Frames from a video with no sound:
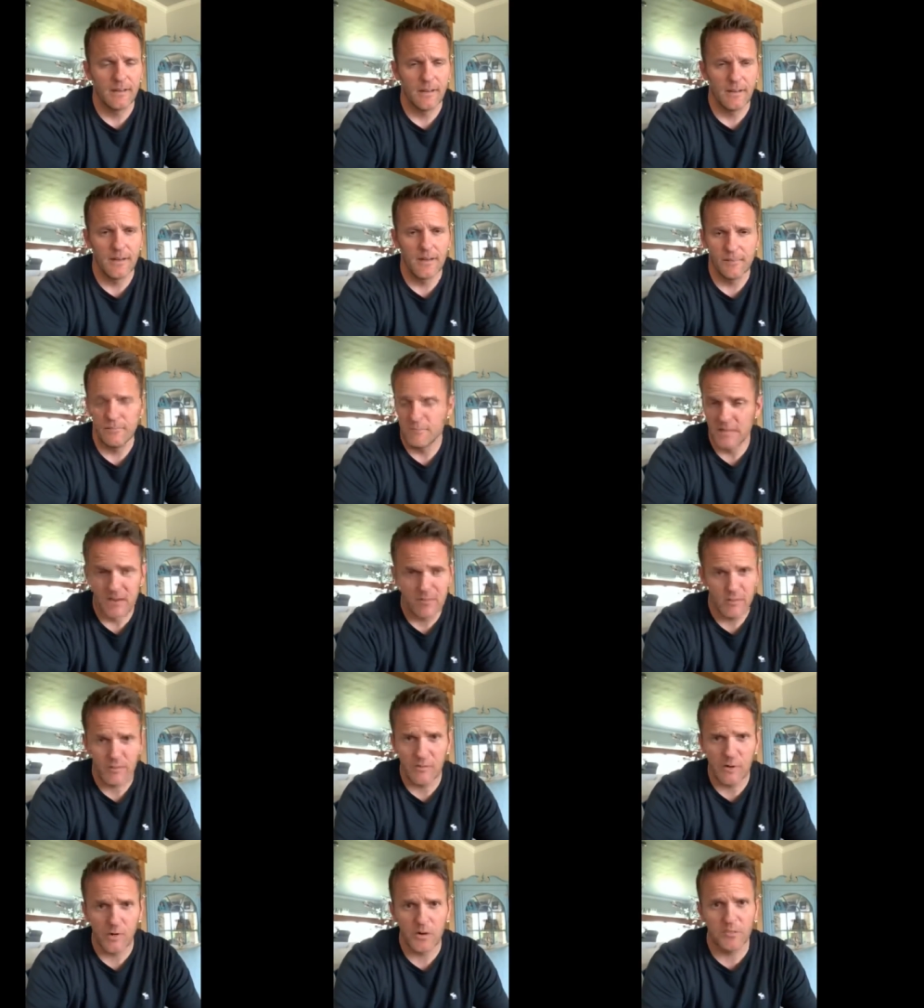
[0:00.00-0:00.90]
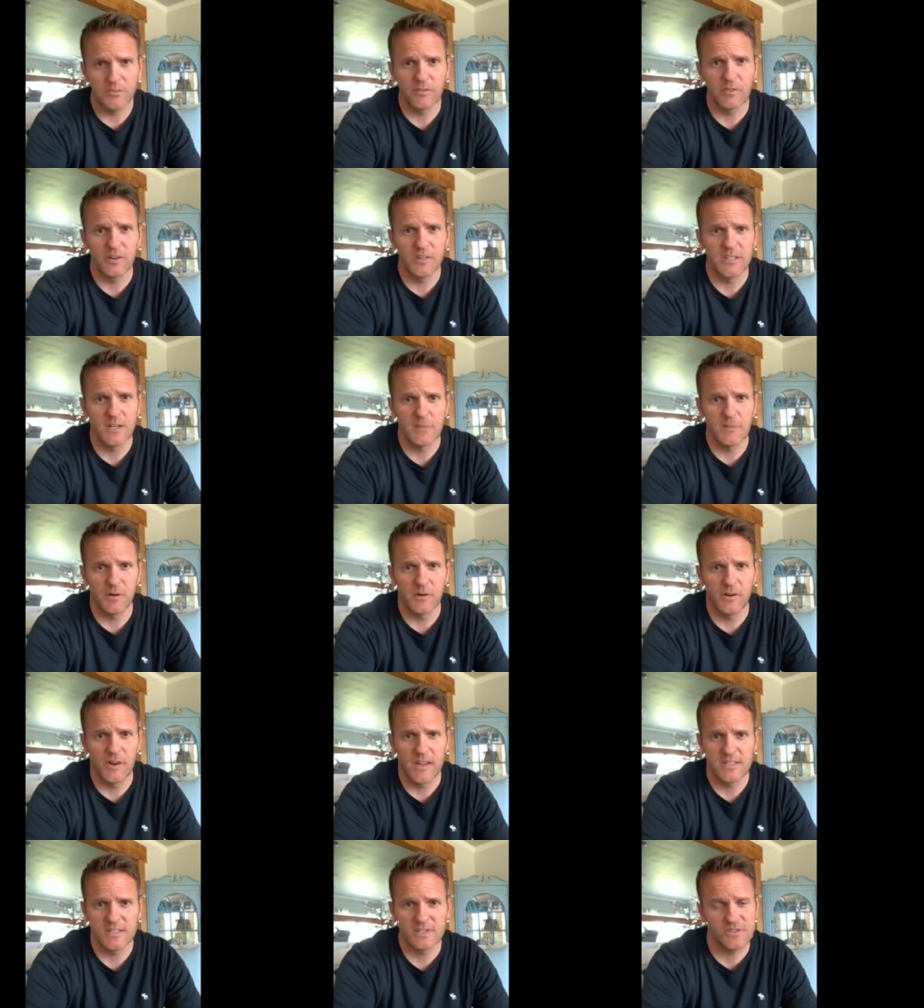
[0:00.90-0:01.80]
I've never voted for a
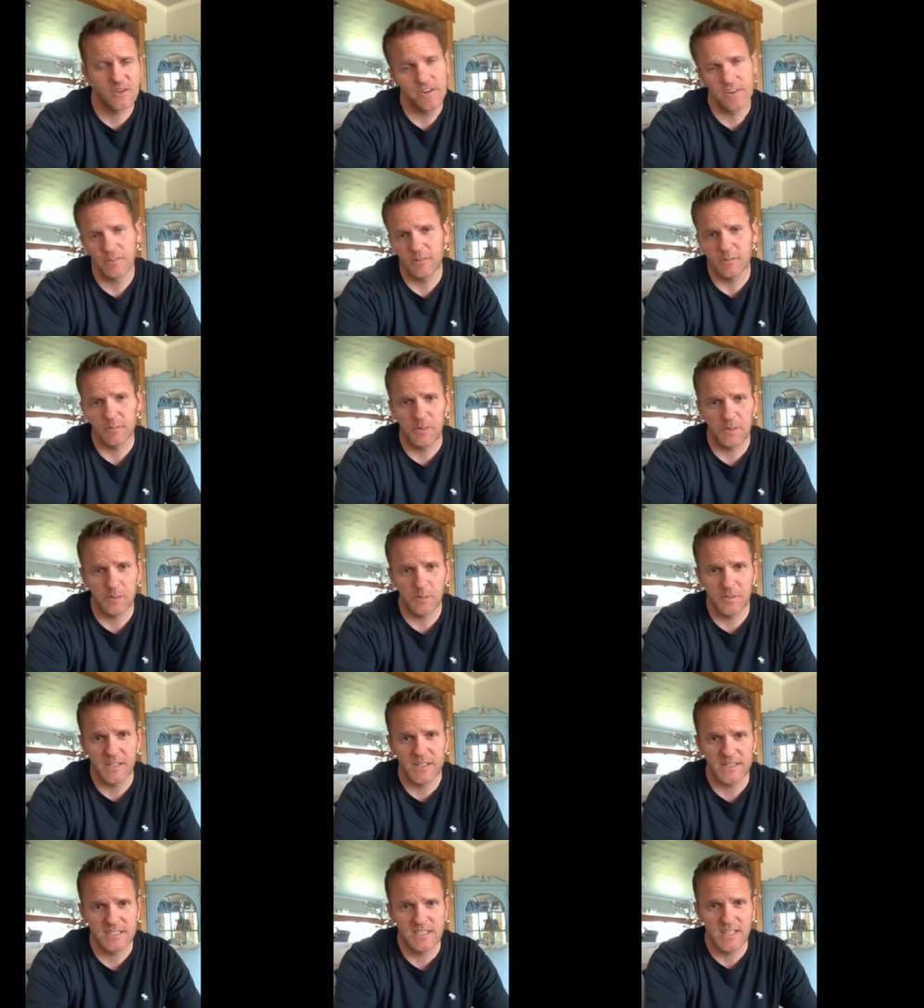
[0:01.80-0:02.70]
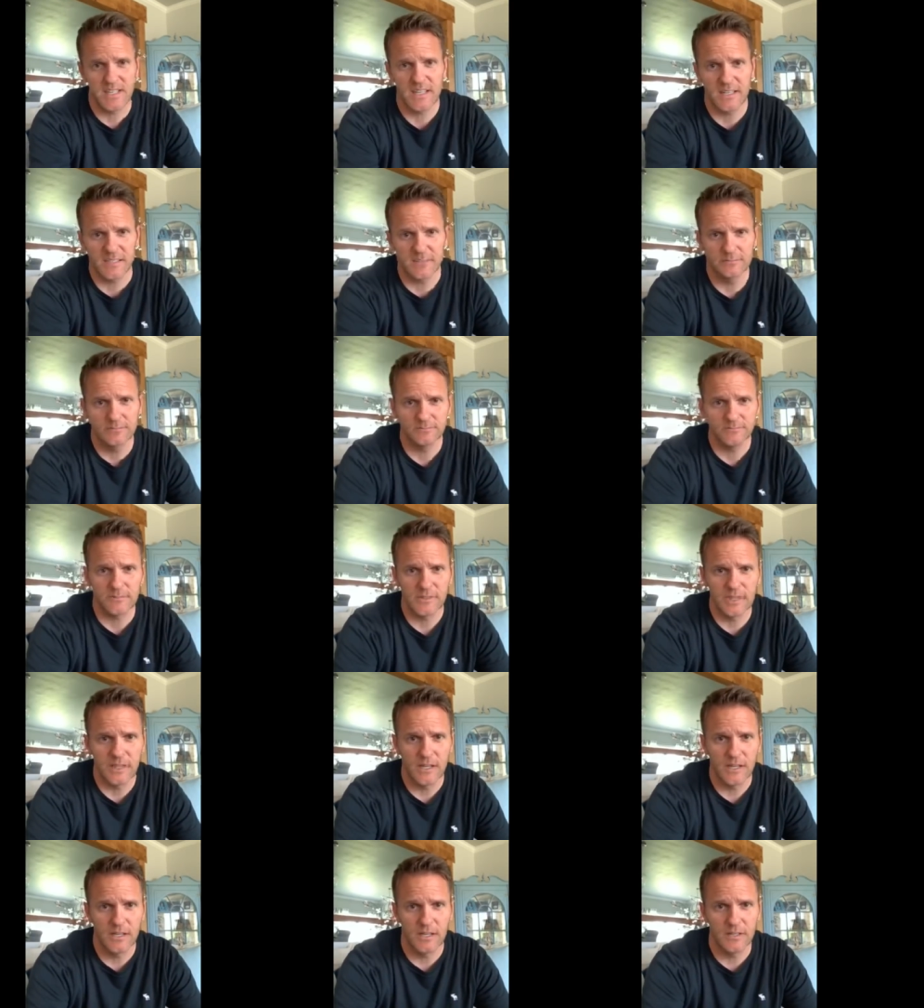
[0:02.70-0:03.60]
Democrat. Straight Republican ticket,
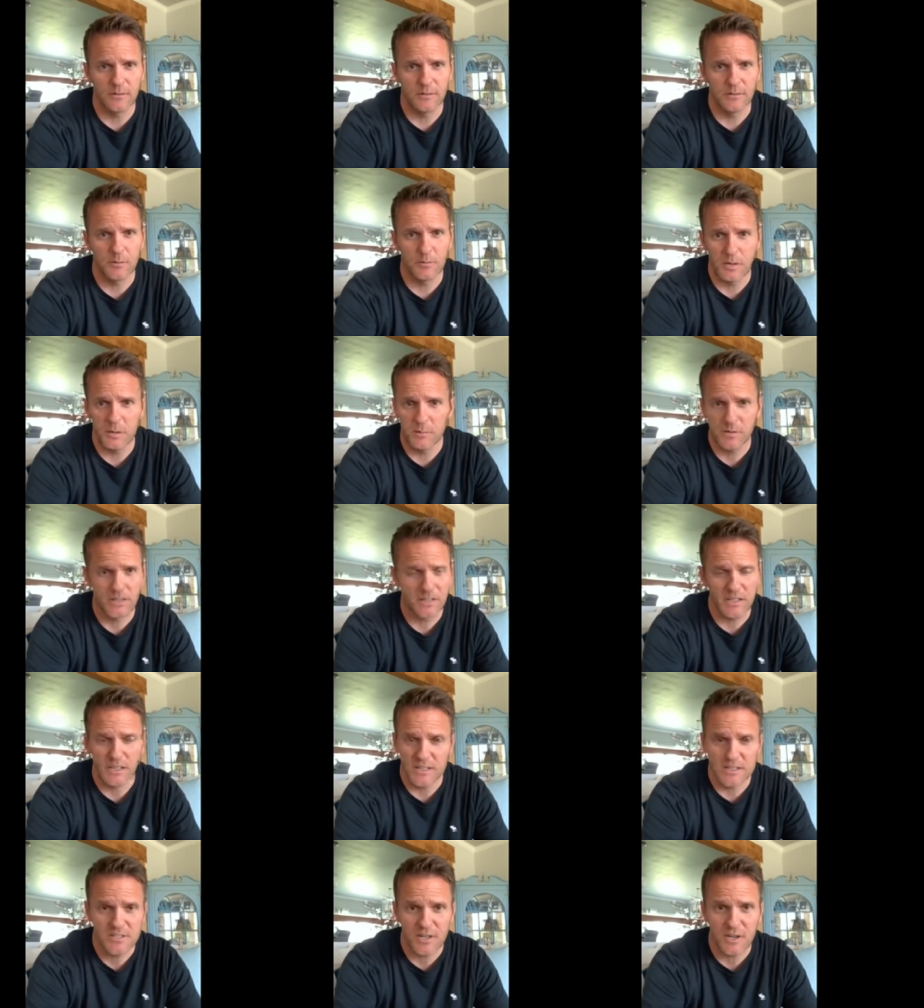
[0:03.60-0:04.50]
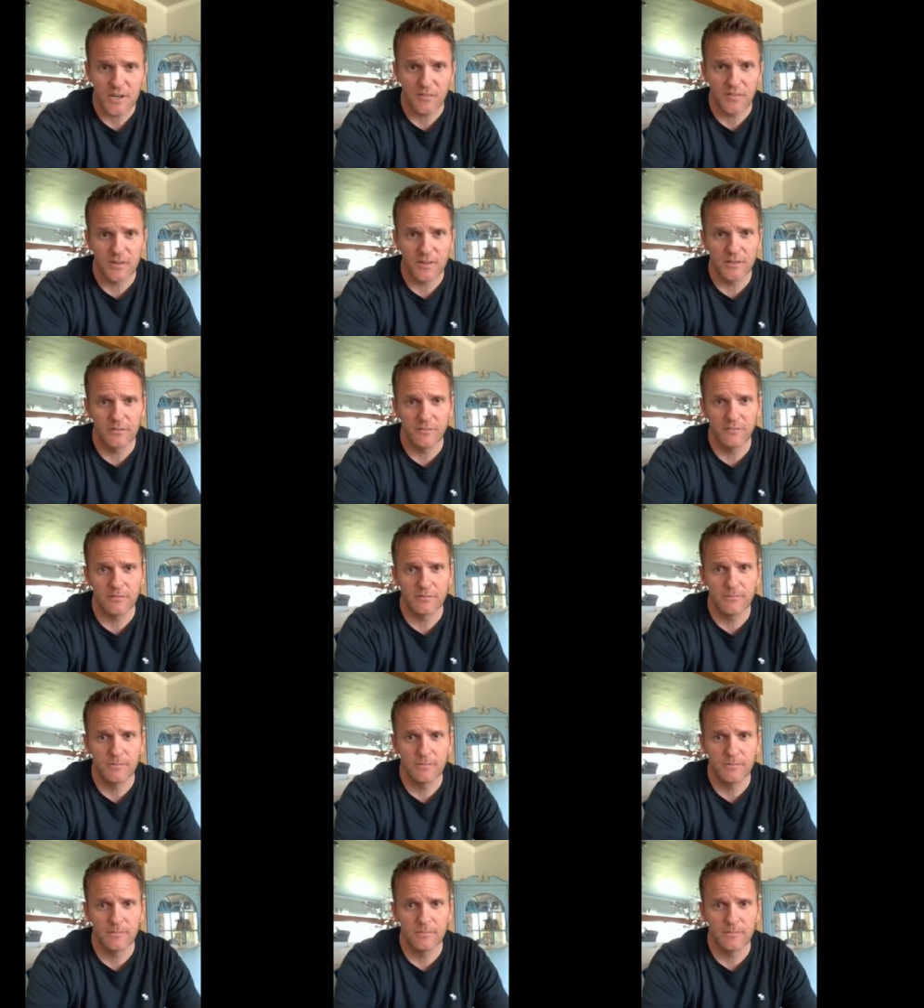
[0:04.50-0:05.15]
Republican conservative.